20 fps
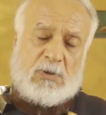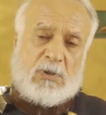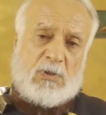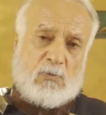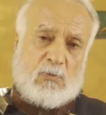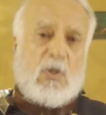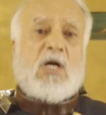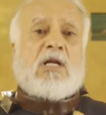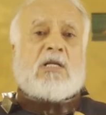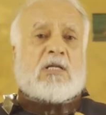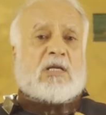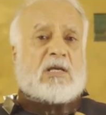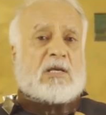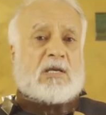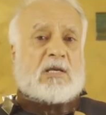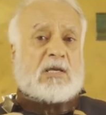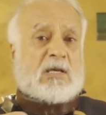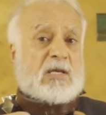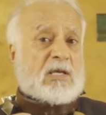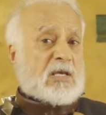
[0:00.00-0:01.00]
Well,
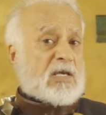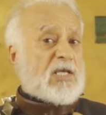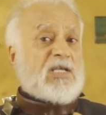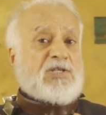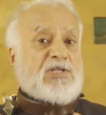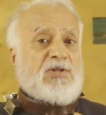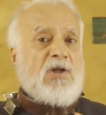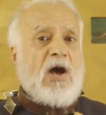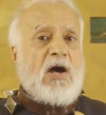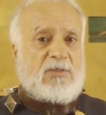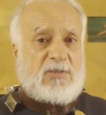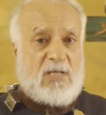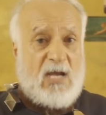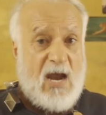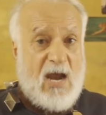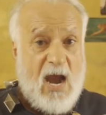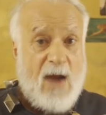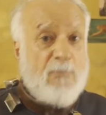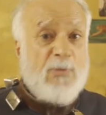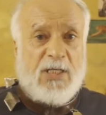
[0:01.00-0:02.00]
he's not
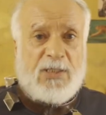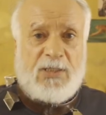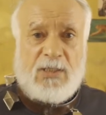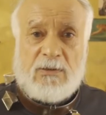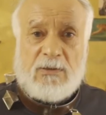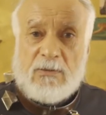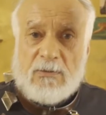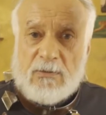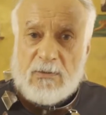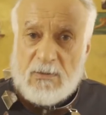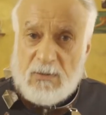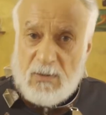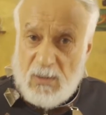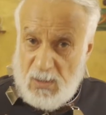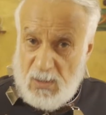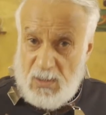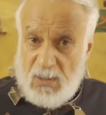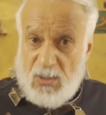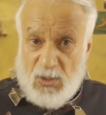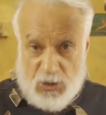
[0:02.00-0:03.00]
American,
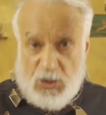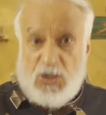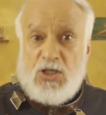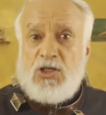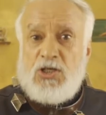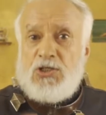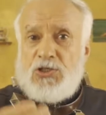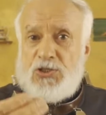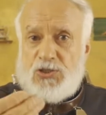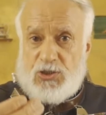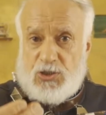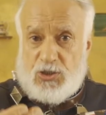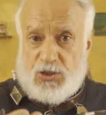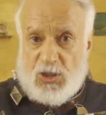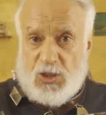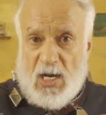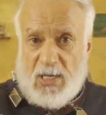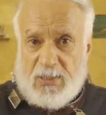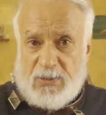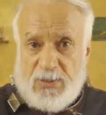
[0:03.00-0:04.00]
he's
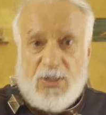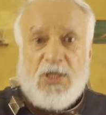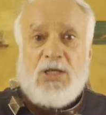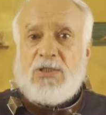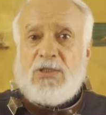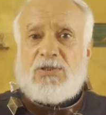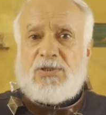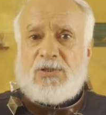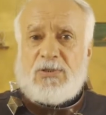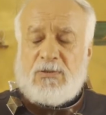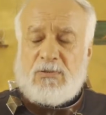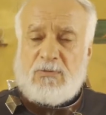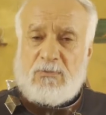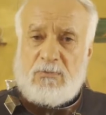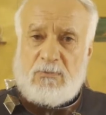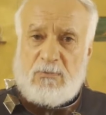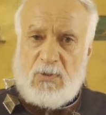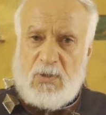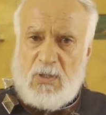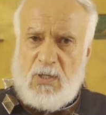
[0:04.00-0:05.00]
Chinese.
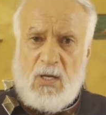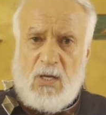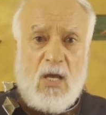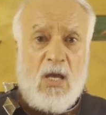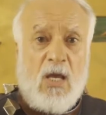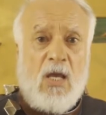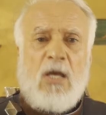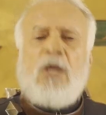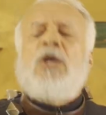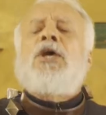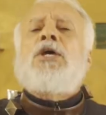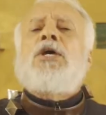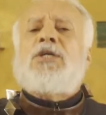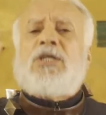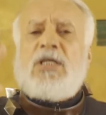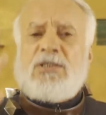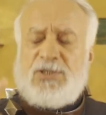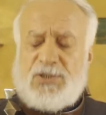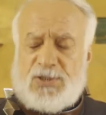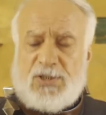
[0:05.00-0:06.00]
He
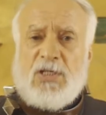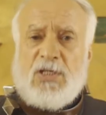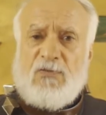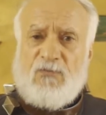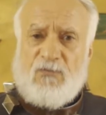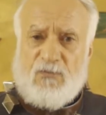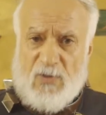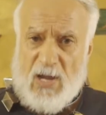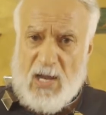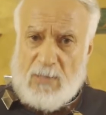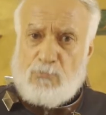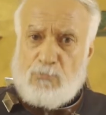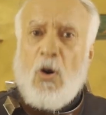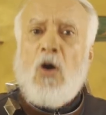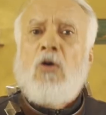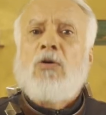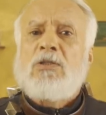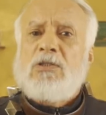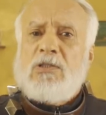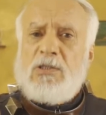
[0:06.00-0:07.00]
conceived and
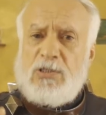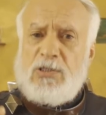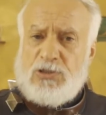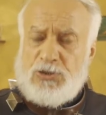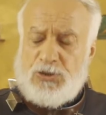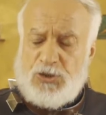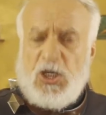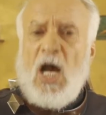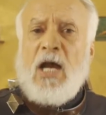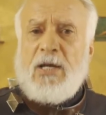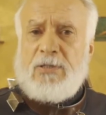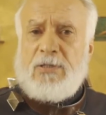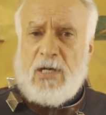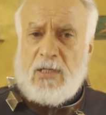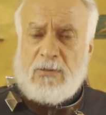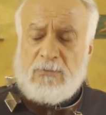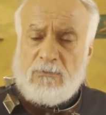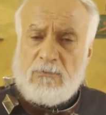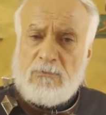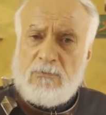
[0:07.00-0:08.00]
born in China.
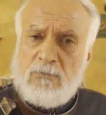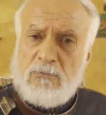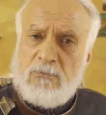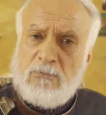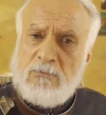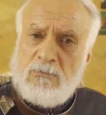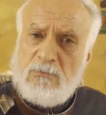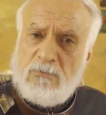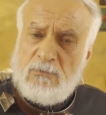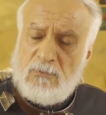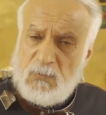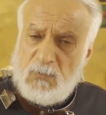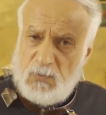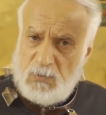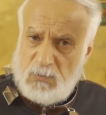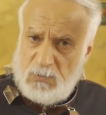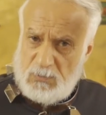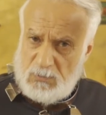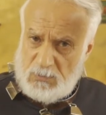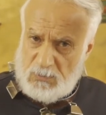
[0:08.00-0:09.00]

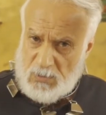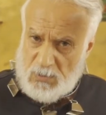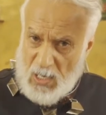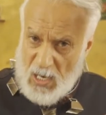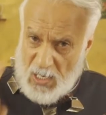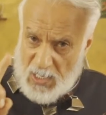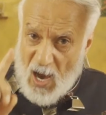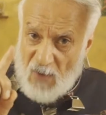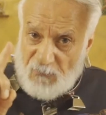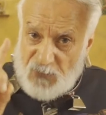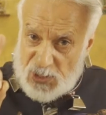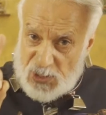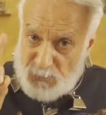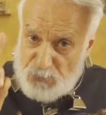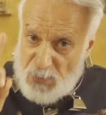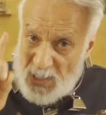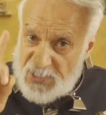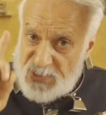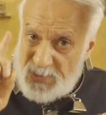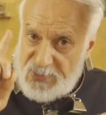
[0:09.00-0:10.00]
I have his
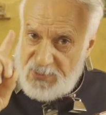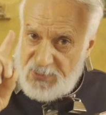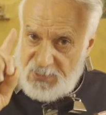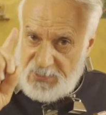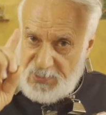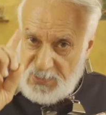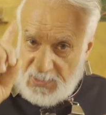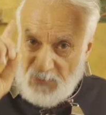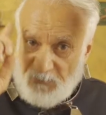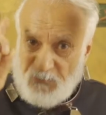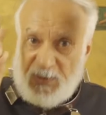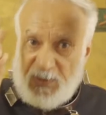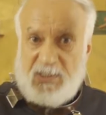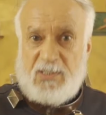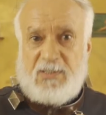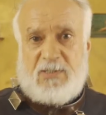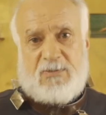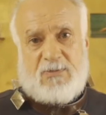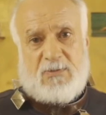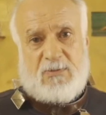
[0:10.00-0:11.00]
birth
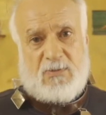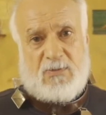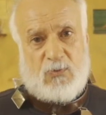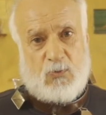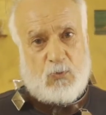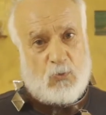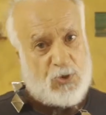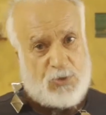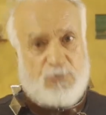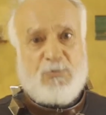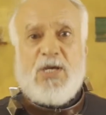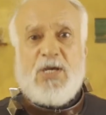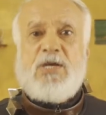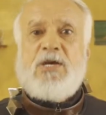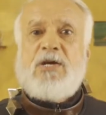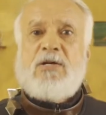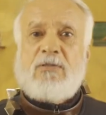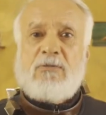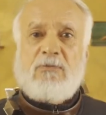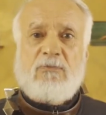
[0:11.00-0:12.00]
certificate with me
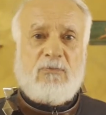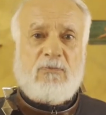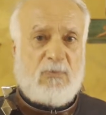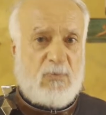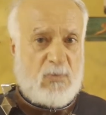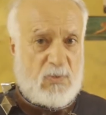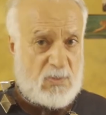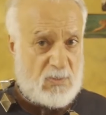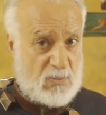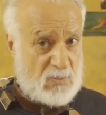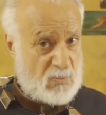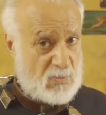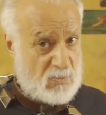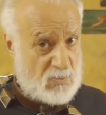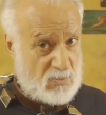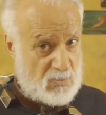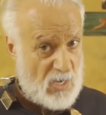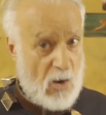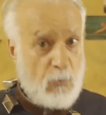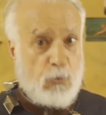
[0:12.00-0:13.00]
here.
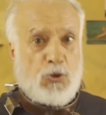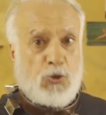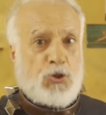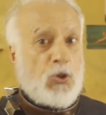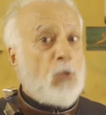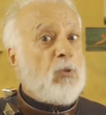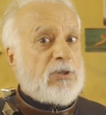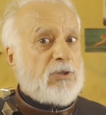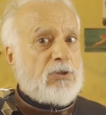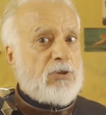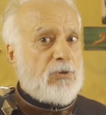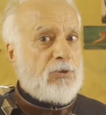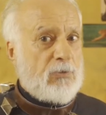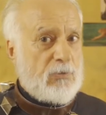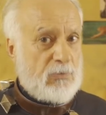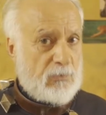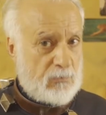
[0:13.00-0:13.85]
I will show it to you.